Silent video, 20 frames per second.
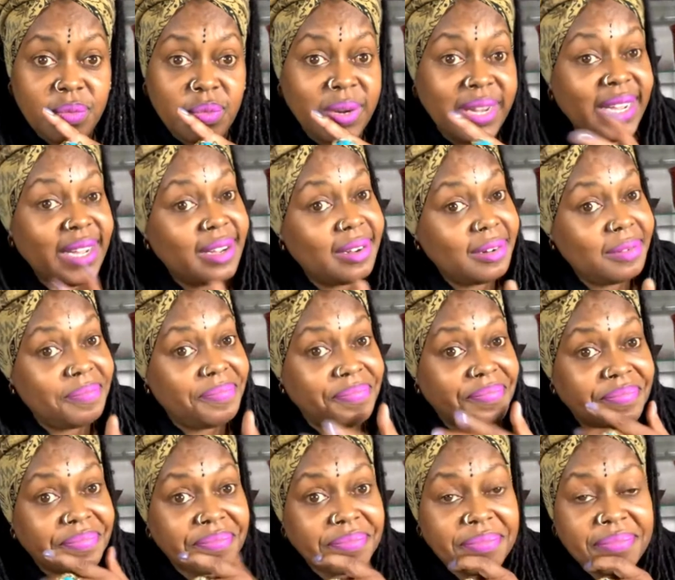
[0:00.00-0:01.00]
Well,
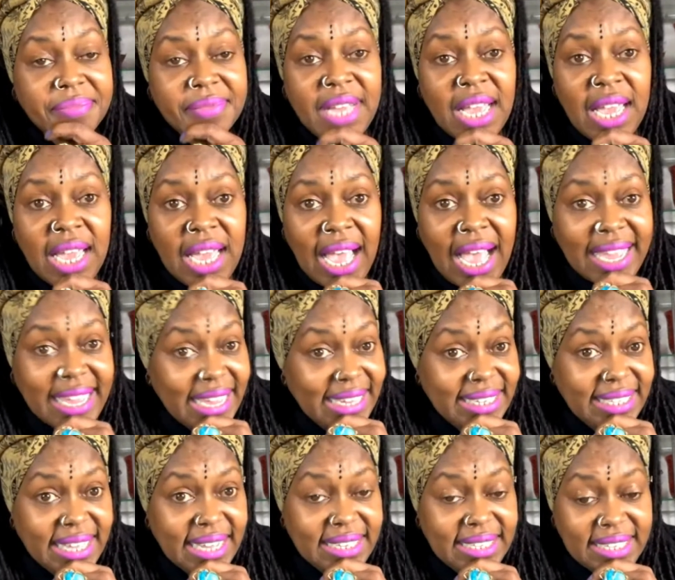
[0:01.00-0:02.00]
I
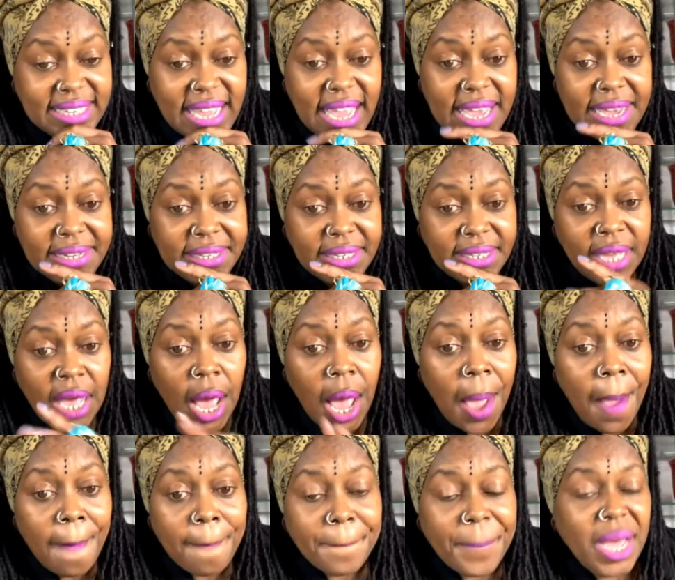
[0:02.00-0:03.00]
guess that's the case.
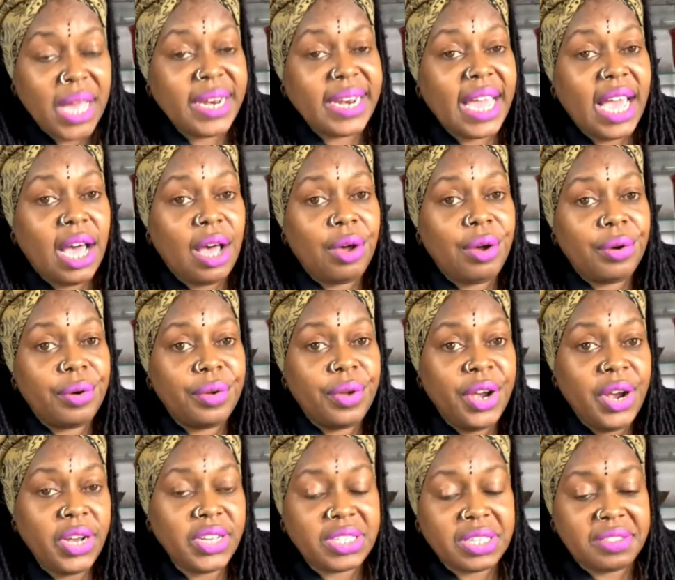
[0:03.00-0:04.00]
But now,
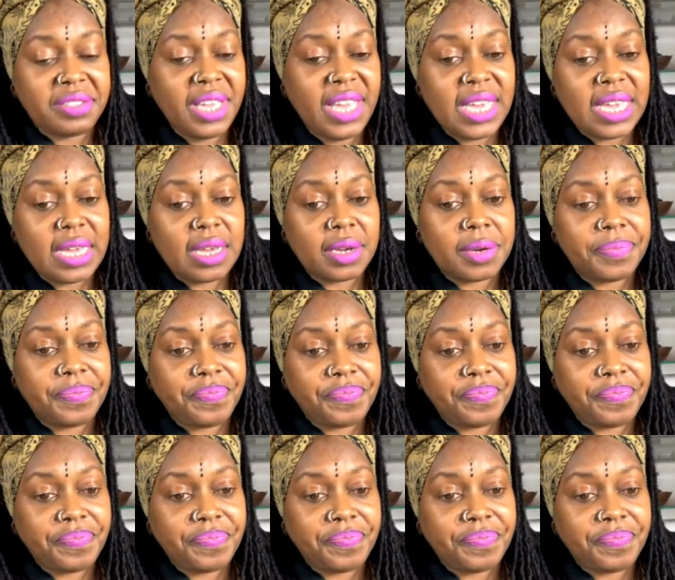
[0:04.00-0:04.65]
here's the thing.